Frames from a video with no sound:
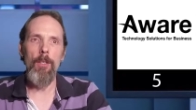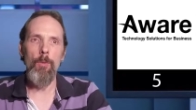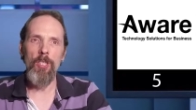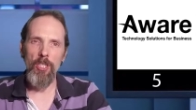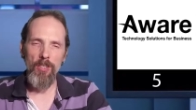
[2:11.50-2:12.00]

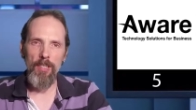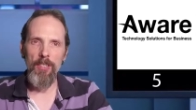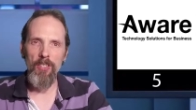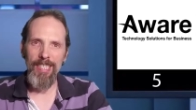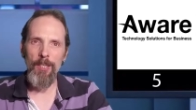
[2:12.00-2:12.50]
With just
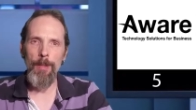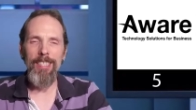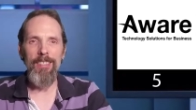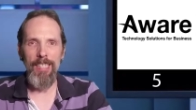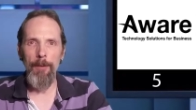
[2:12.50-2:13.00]
under 6
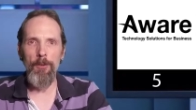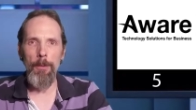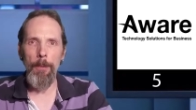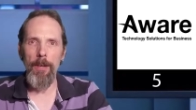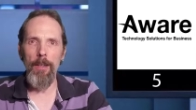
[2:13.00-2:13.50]
minutes left in
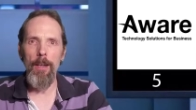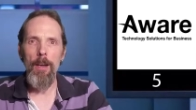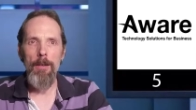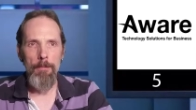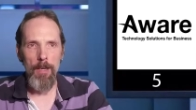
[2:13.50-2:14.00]
the period,
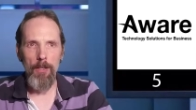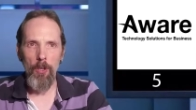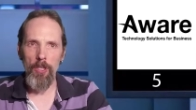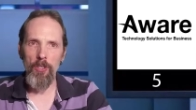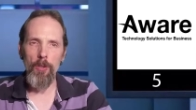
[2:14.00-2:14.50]

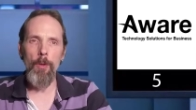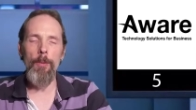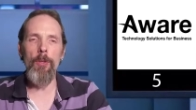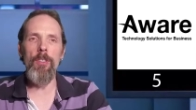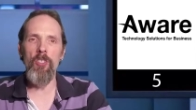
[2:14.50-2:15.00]
Mungkor
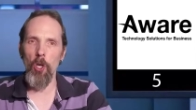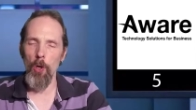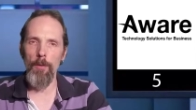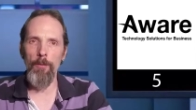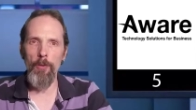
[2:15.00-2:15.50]
Sukwibun is
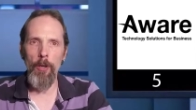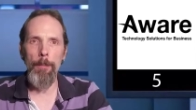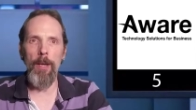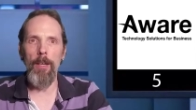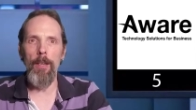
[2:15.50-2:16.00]
called for
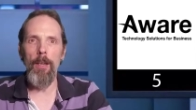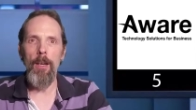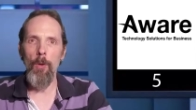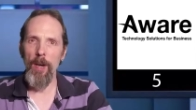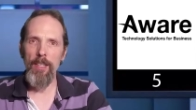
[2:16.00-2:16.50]
tripping.
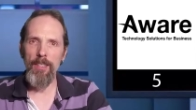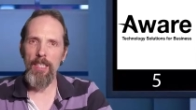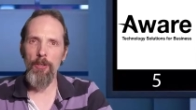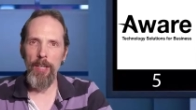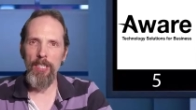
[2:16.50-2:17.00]
Aware did
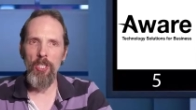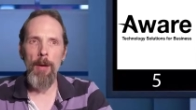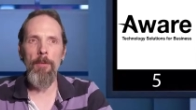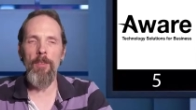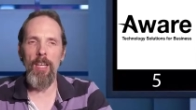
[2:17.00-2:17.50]
a great
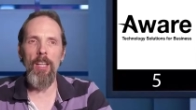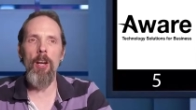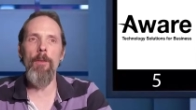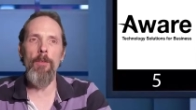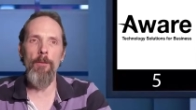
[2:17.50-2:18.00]
job of killing
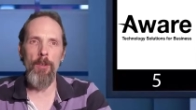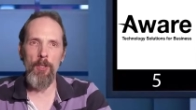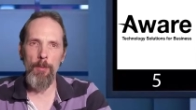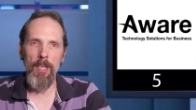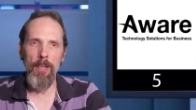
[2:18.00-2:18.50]
off the
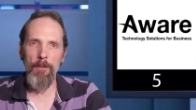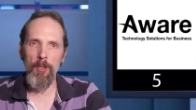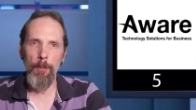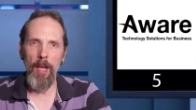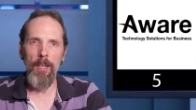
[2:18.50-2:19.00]
first minute of
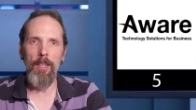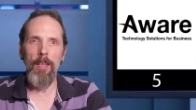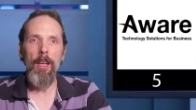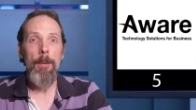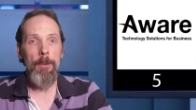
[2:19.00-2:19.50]
this
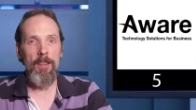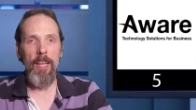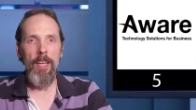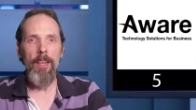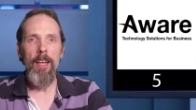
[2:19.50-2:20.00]
penalty, but
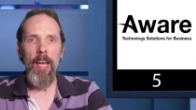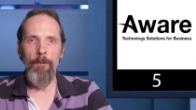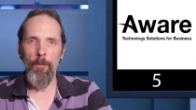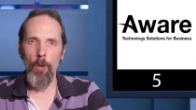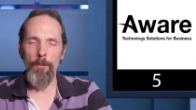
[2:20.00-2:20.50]
then, at
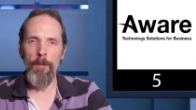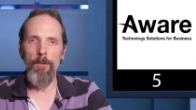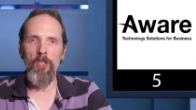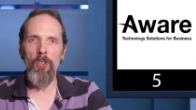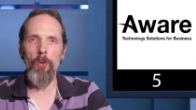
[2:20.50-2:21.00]

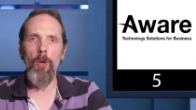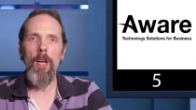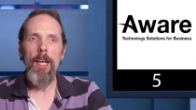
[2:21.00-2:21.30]
4:52,